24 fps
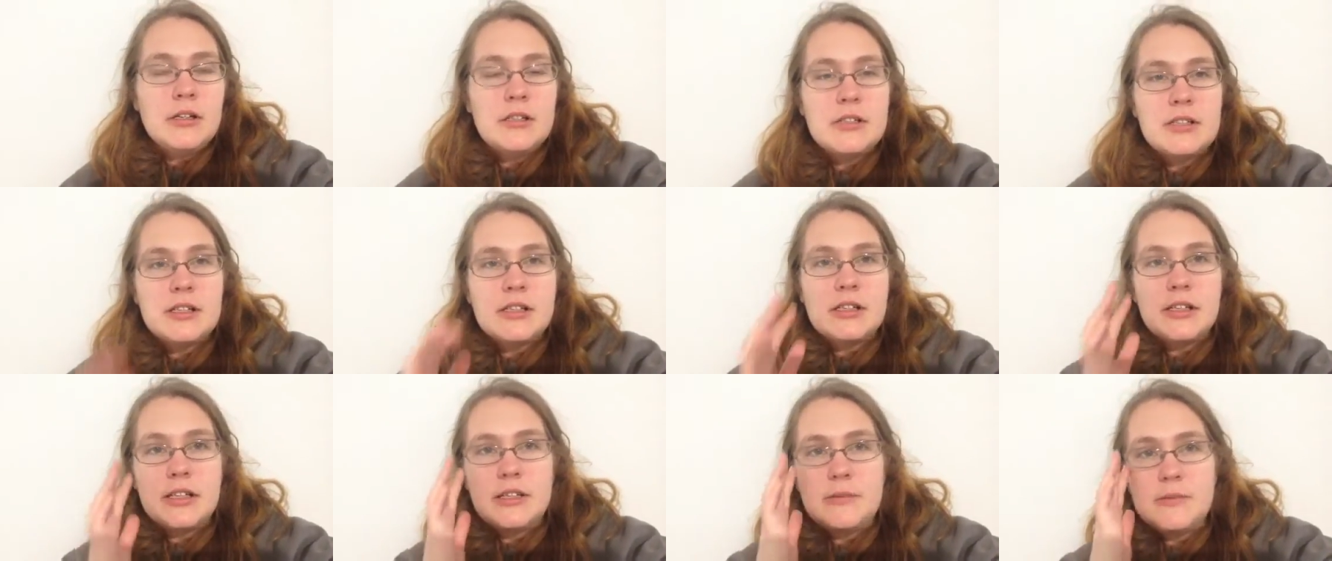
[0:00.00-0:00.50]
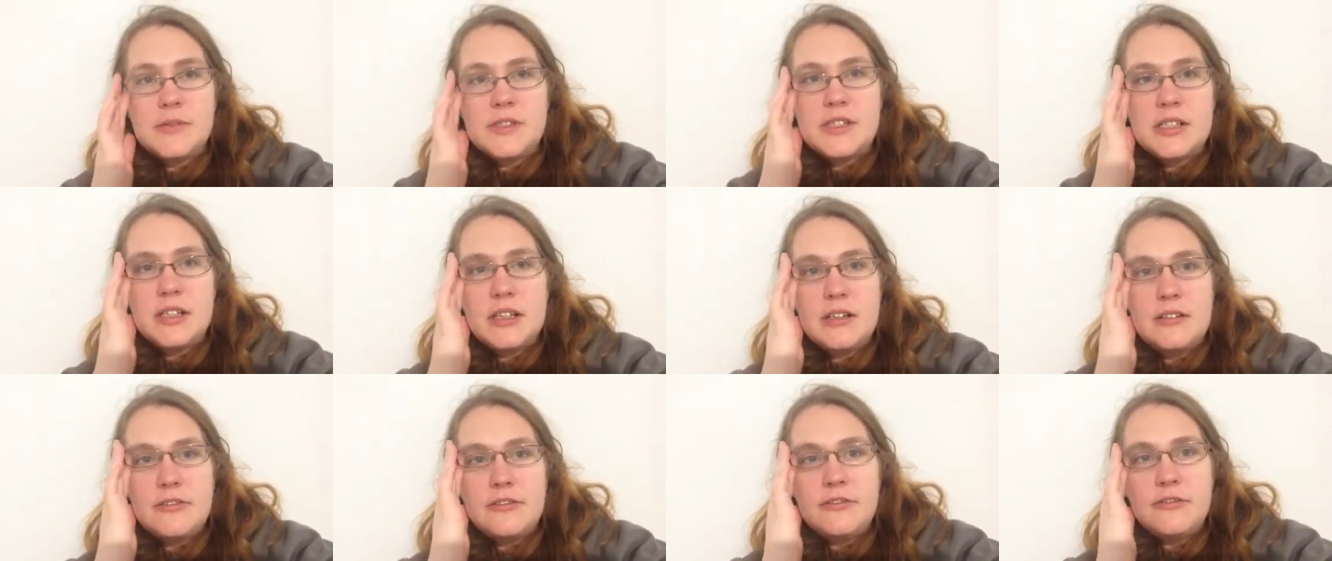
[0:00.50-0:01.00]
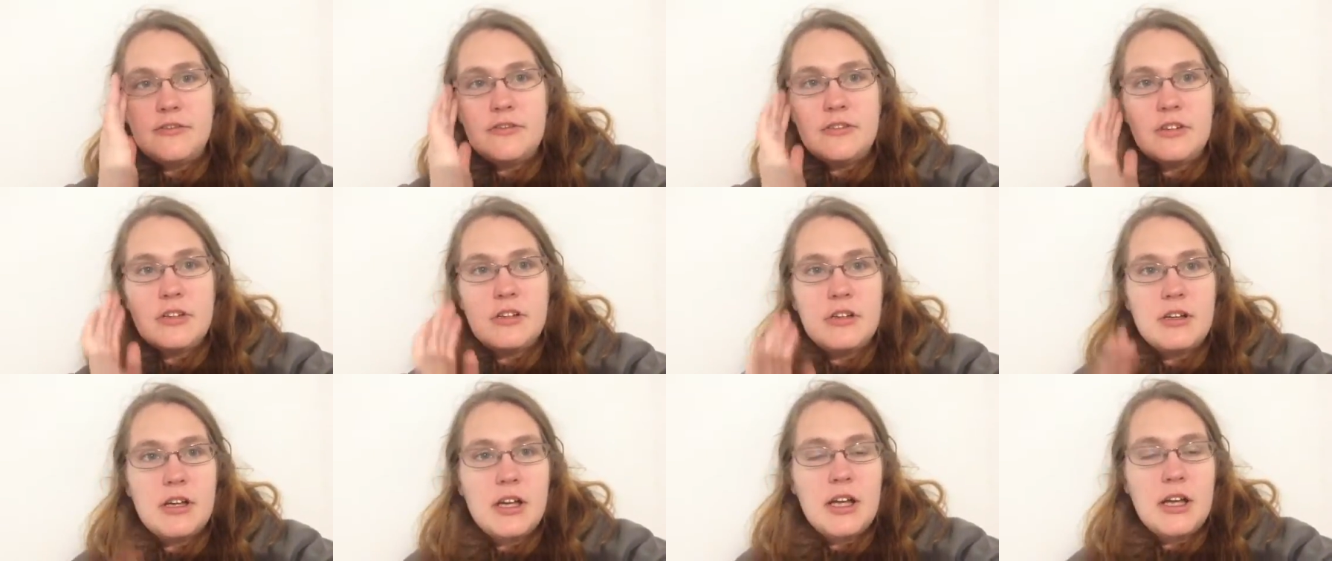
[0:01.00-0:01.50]
to claim stuff
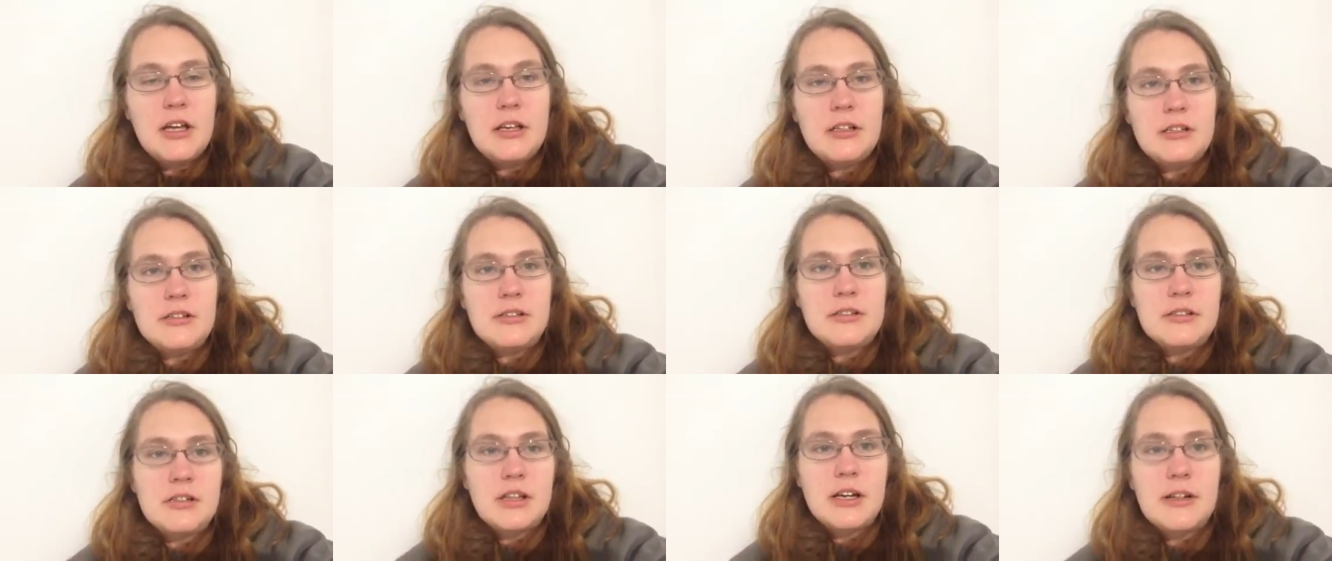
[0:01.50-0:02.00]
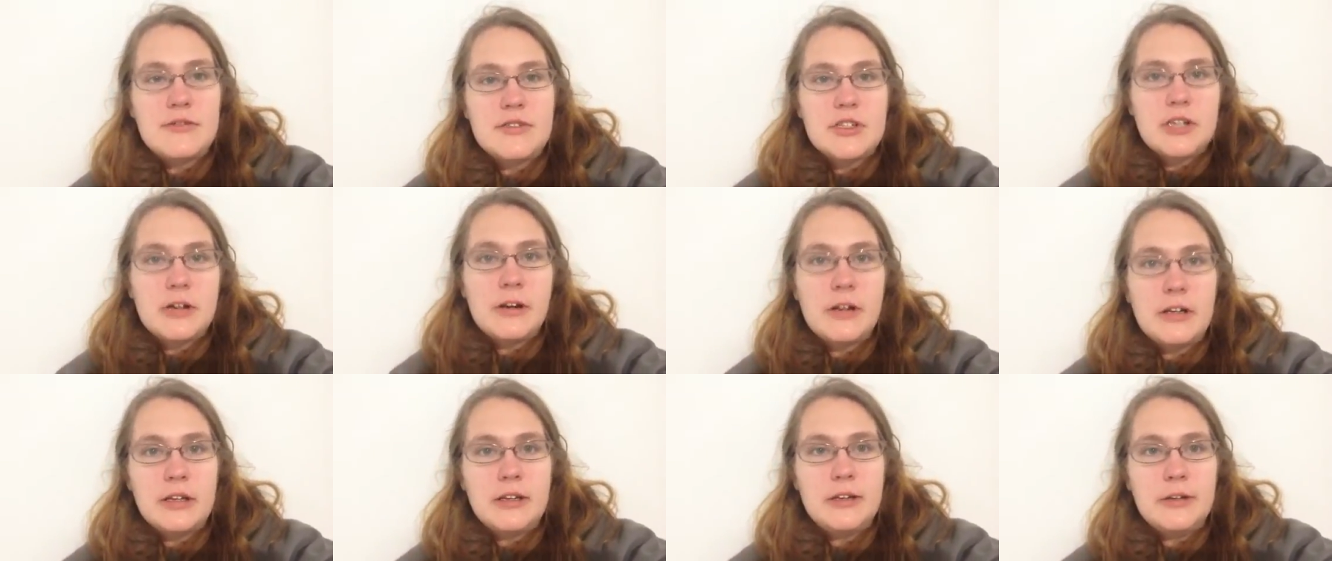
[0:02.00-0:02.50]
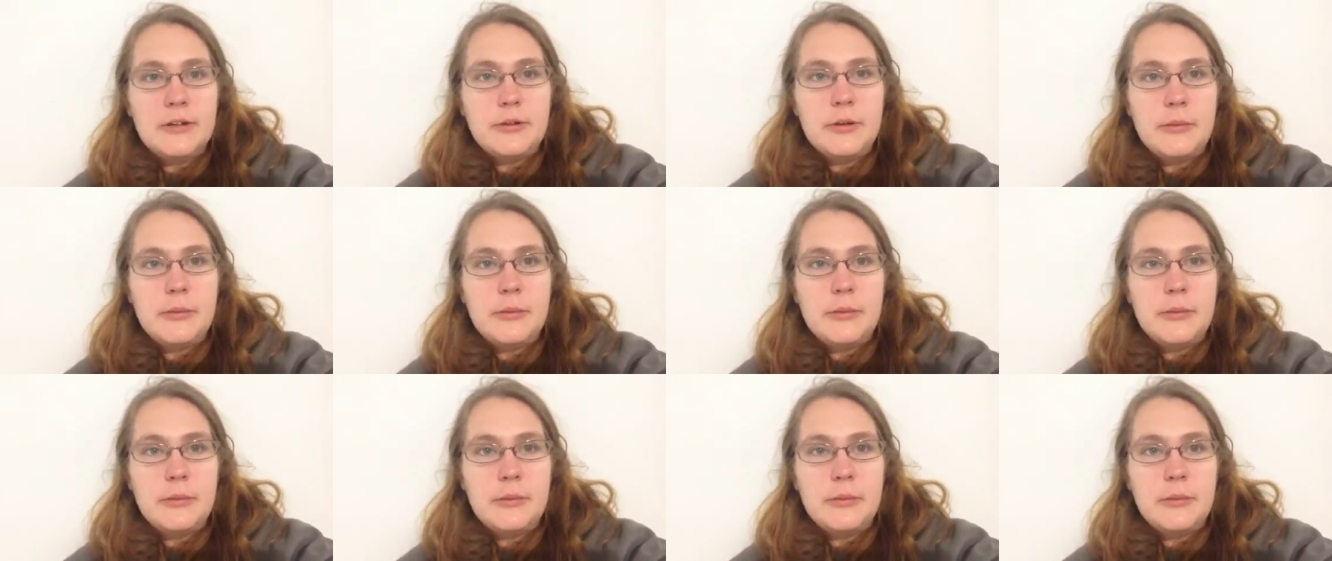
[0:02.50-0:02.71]
and not have to argue